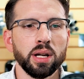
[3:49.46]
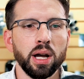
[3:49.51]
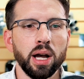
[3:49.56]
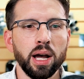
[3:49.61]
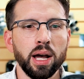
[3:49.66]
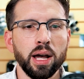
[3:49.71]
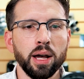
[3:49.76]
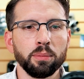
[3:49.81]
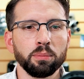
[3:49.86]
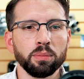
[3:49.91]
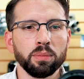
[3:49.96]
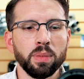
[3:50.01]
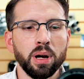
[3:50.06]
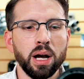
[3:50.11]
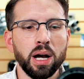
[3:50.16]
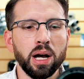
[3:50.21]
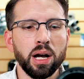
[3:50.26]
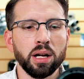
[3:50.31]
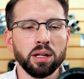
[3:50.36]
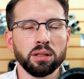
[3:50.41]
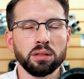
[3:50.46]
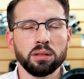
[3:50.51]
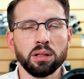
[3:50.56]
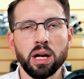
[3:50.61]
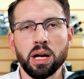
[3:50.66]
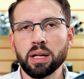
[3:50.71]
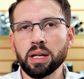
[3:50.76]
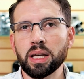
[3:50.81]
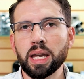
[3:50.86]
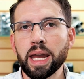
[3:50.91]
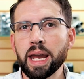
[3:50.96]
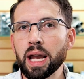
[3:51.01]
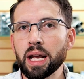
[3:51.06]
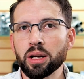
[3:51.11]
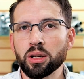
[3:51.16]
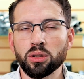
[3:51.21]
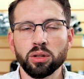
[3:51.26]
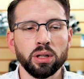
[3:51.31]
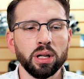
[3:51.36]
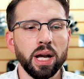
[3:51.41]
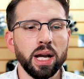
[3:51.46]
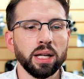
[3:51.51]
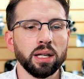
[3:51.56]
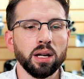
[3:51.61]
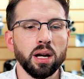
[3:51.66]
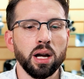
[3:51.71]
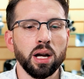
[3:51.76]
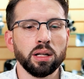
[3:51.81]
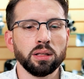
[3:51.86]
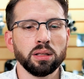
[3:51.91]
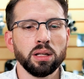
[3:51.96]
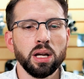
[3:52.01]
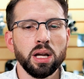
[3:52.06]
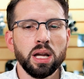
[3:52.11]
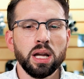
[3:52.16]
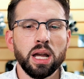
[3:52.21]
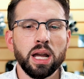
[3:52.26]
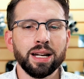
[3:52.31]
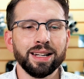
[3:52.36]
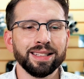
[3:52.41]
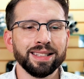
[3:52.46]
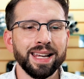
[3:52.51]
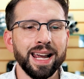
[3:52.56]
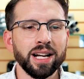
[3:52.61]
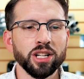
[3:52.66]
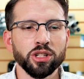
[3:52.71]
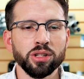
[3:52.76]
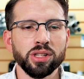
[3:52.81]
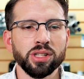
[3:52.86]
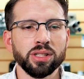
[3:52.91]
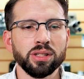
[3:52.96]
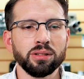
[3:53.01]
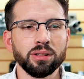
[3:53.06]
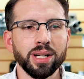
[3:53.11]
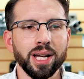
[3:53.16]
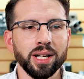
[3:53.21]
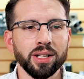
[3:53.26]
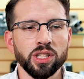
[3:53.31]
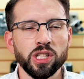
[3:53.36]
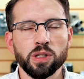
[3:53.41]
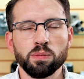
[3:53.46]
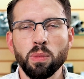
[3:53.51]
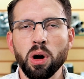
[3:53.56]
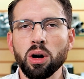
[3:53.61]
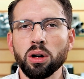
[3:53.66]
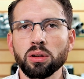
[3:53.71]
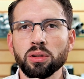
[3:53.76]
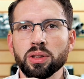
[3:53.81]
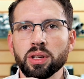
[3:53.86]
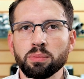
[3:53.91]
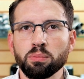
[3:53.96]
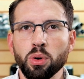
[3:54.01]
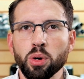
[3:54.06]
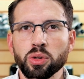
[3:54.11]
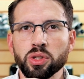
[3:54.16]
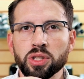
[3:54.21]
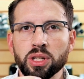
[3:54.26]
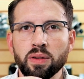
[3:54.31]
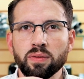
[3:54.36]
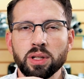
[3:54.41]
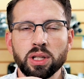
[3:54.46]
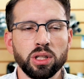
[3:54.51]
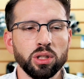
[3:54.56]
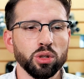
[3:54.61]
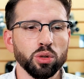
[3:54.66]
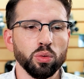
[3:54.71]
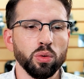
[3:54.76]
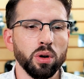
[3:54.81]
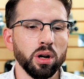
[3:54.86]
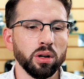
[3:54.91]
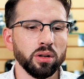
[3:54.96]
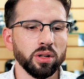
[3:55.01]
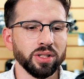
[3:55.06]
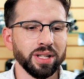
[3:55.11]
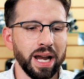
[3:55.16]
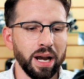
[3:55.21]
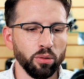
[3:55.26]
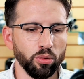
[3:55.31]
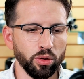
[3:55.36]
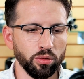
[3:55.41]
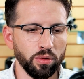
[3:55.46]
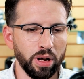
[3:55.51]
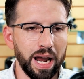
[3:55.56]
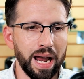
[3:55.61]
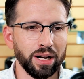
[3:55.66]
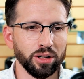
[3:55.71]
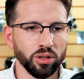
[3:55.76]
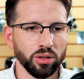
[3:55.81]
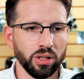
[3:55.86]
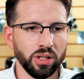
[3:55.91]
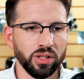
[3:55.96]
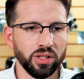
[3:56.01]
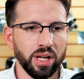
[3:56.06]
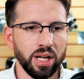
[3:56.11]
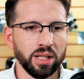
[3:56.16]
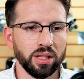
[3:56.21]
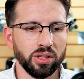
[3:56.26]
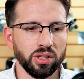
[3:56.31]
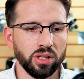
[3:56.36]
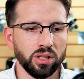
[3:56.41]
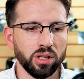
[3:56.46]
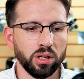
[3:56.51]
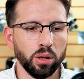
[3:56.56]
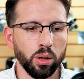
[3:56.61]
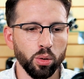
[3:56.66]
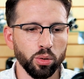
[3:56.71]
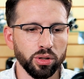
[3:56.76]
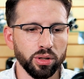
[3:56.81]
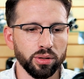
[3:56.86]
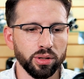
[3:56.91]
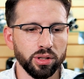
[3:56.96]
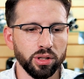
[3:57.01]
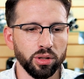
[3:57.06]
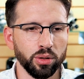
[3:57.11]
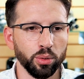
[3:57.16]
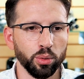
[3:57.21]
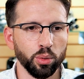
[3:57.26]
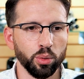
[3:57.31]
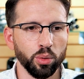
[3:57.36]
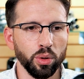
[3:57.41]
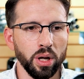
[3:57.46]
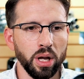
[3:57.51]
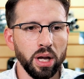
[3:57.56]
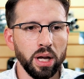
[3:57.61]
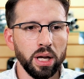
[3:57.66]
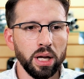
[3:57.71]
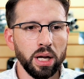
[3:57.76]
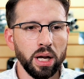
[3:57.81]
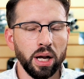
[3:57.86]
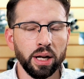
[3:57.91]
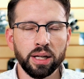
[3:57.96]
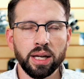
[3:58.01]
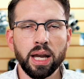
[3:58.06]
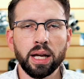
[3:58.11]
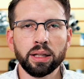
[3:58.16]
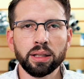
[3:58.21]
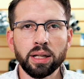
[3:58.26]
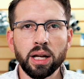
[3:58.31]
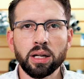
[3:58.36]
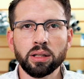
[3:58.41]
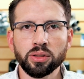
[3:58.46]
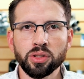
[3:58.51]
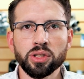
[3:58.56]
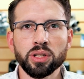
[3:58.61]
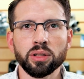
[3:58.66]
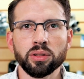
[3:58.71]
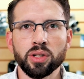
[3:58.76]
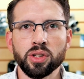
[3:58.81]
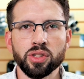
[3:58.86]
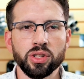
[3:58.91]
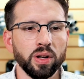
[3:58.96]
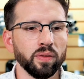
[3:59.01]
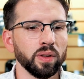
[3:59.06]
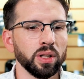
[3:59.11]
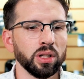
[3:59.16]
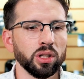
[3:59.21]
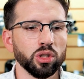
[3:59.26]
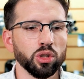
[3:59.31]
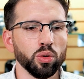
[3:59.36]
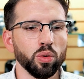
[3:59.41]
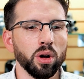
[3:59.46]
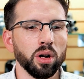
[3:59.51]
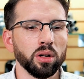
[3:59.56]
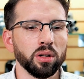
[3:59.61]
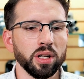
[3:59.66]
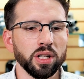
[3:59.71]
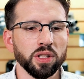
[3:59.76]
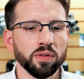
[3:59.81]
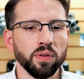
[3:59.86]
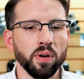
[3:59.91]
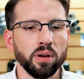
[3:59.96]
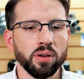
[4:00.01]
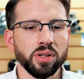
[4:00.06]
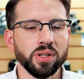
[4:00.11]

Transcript: on a Canon or Nikon, and it's actually still kind of smaller than most 70 to 200s. I would actually say this is closer to a Canon L series 70 to 200 as far